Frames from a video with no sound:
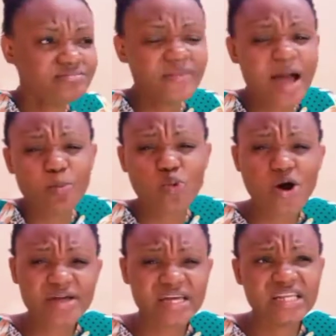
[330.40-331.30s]
I'm
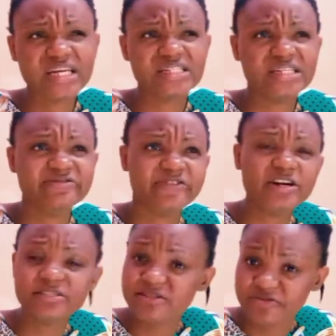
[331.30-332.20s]
working in a
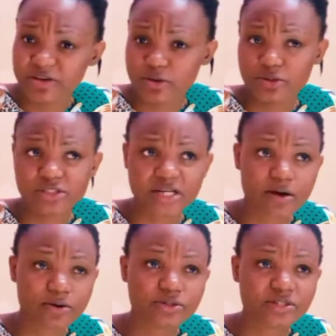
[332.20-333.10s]
very difficult
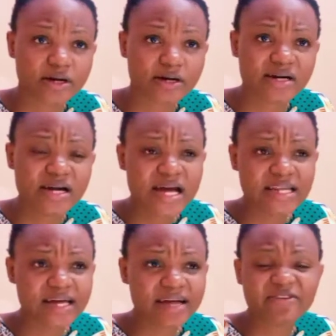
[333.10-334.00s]
house that
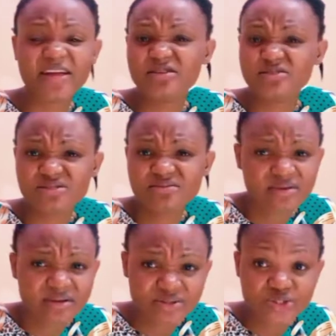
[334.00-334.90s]
I find it
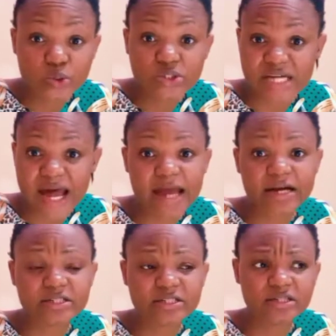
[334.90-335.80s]
so
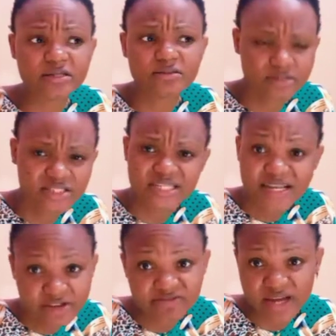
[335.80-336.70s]
tiring. The
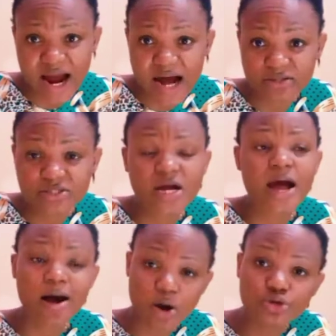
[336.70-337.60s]
size of the house
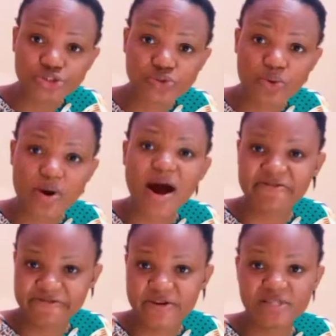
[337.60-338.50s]
also
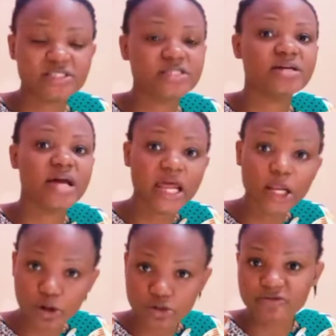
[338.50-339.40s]
affects a
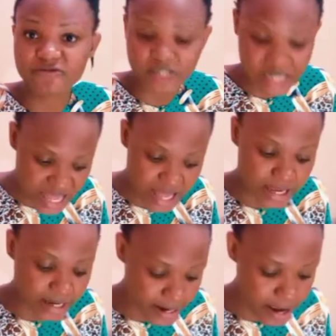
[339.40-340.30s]
lot of
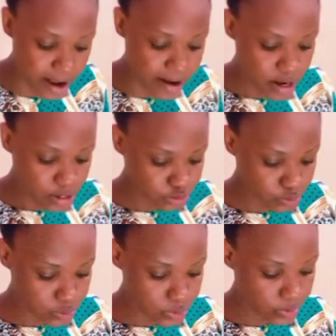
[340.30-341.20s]
Shagala, yeah.
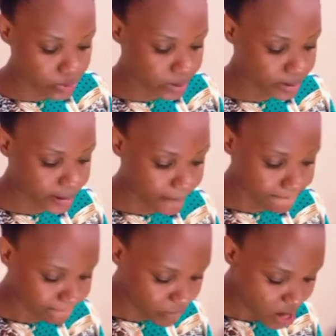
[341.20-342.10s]
So
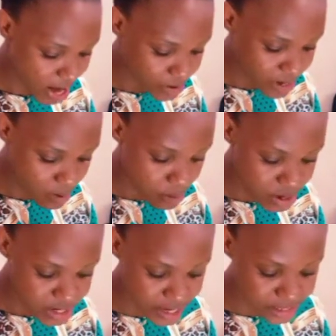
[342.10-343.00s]
another
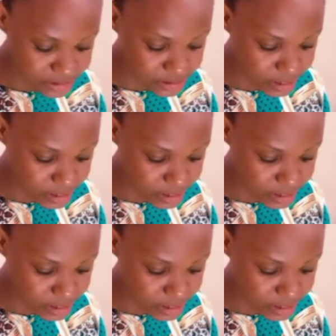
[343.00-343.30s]
one here is